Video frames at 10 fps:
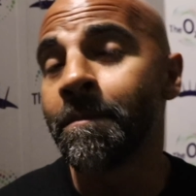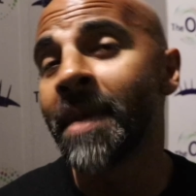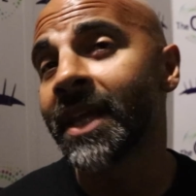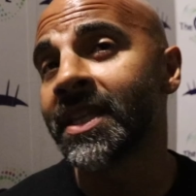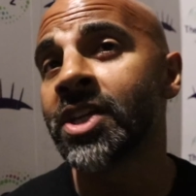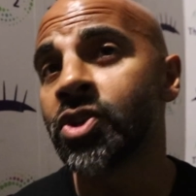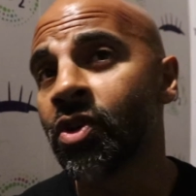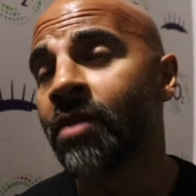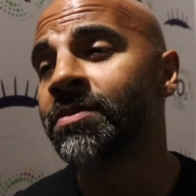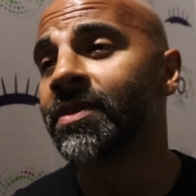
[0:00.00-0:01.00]
make things
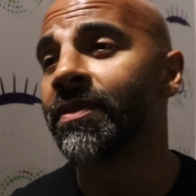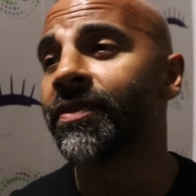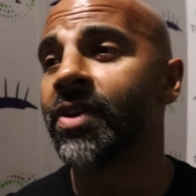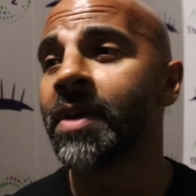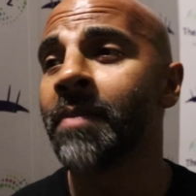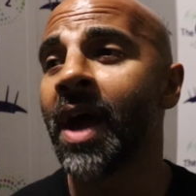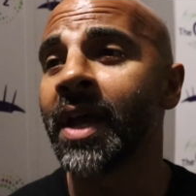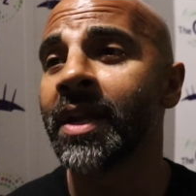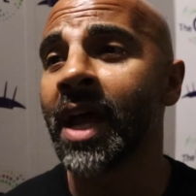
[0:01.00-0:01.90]
uncomfortable for him, and,